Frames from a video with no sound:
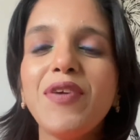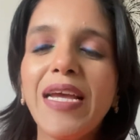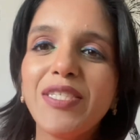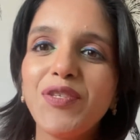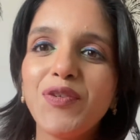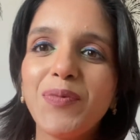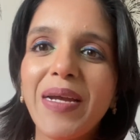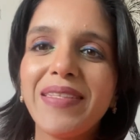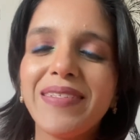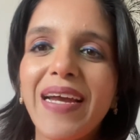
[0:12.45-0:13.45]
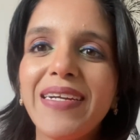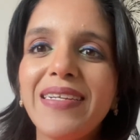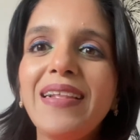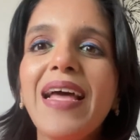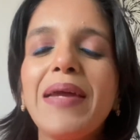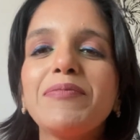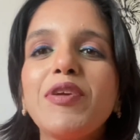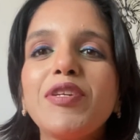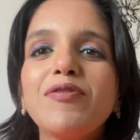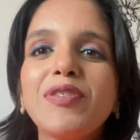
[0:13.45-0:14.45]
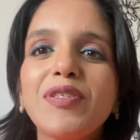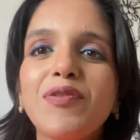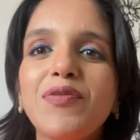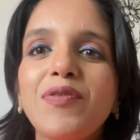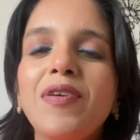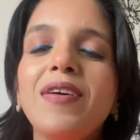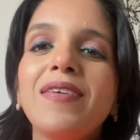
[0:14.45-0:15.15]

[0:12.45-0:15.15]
as you know by the title, I'm going to show